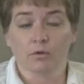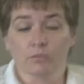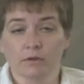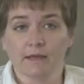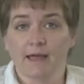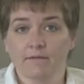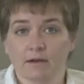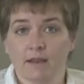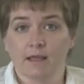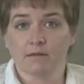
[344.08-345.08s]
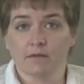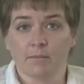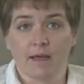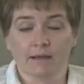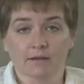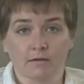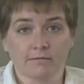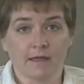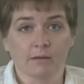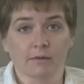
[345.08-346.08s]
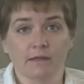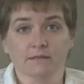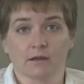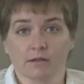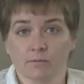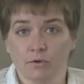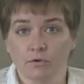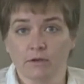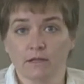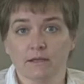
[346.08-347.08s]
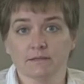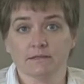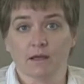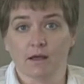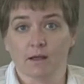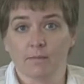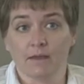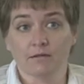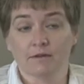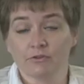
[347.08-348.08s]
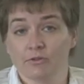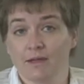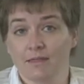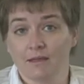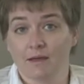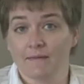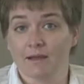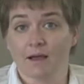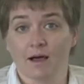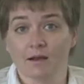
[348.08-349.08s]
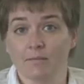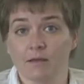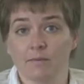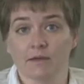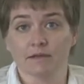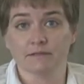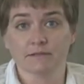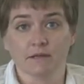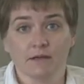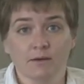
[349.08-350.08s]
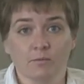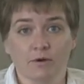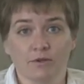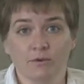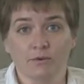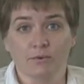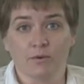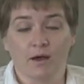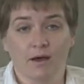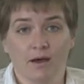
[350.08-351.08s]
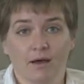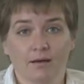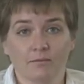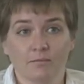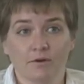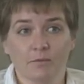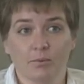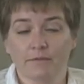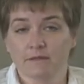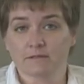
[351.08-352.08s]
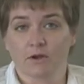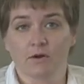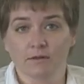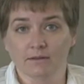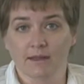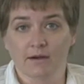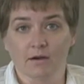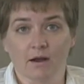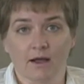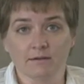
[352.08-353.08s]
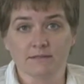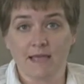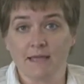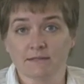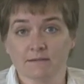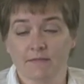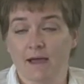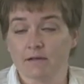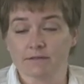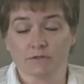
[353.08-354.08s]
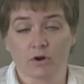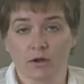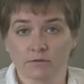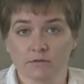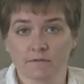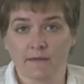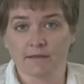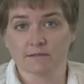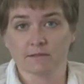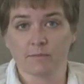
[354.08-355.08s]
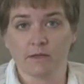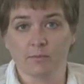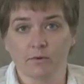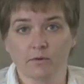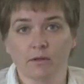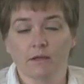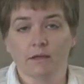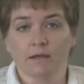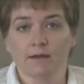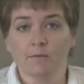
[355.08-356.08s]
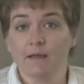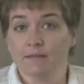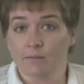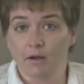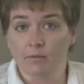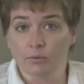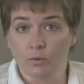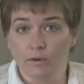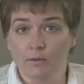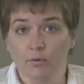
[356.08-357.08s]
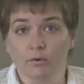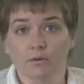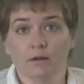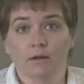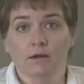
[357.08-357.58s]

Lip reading: really having a negative impact on families, on communities, and eventually I think on the economy, because when you put this scarlet letter on tens of thousands or hundreds of thousands of people and you make them unemployable,